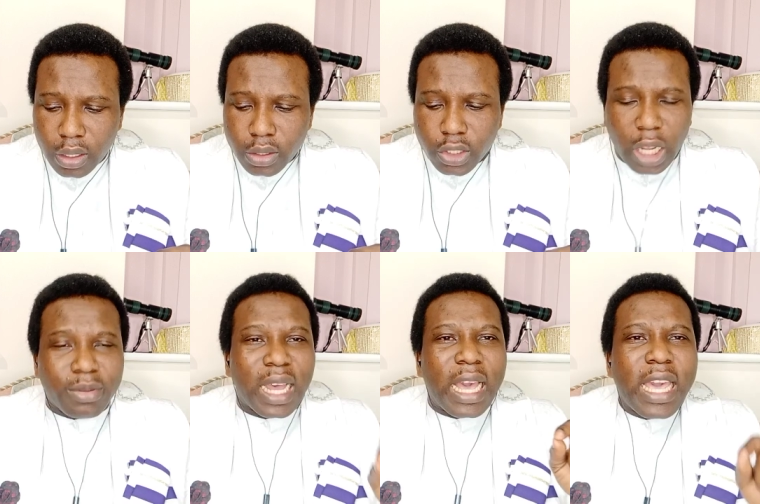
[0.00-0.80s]

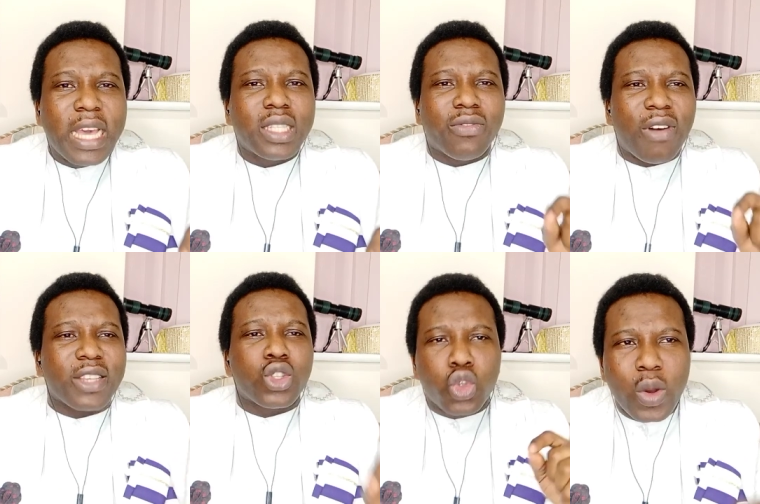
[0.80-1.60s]
chapter 8
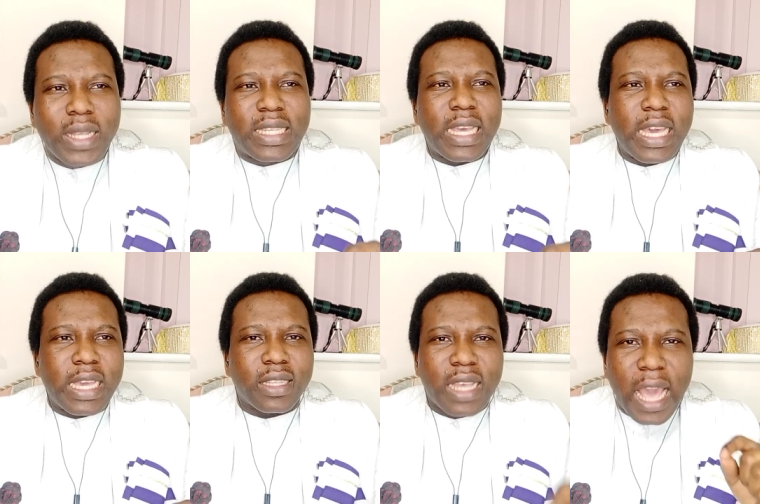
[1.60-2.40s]
verse
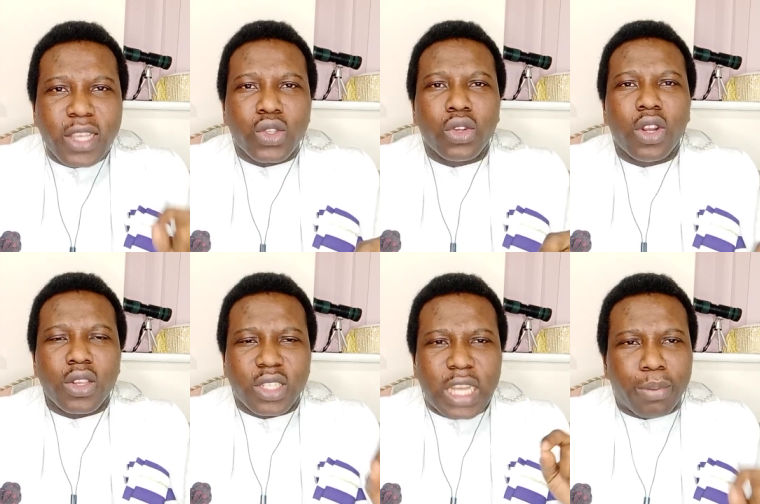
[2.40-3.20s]
28
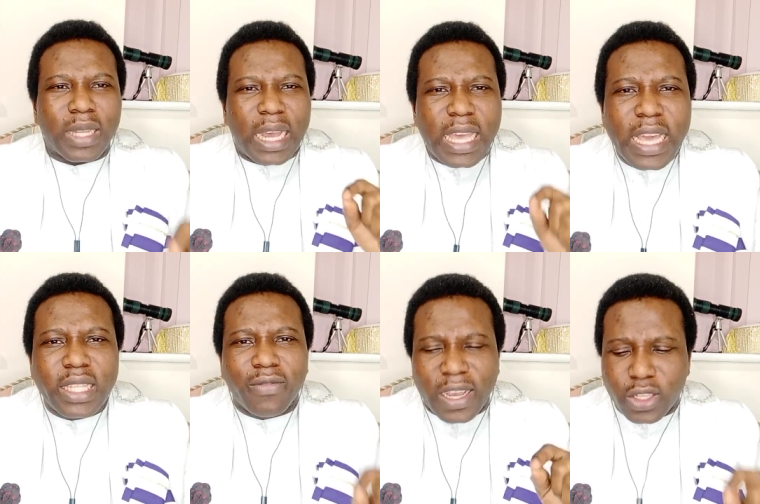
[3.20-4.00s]
exodus chapter 8
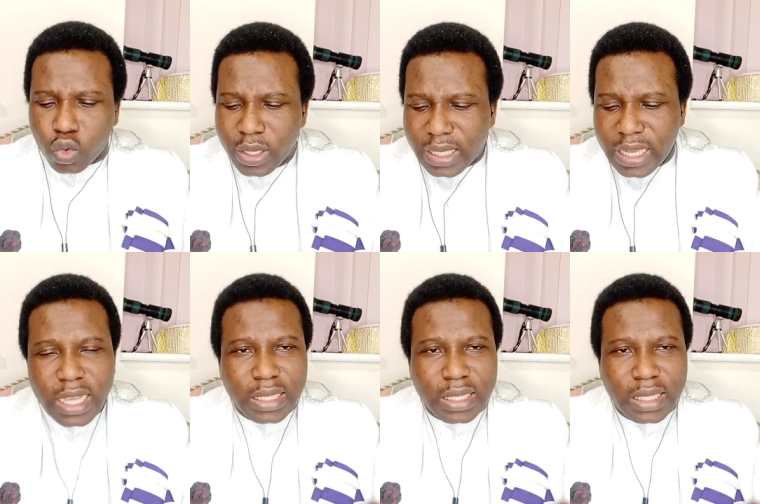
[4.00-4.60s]
verse 28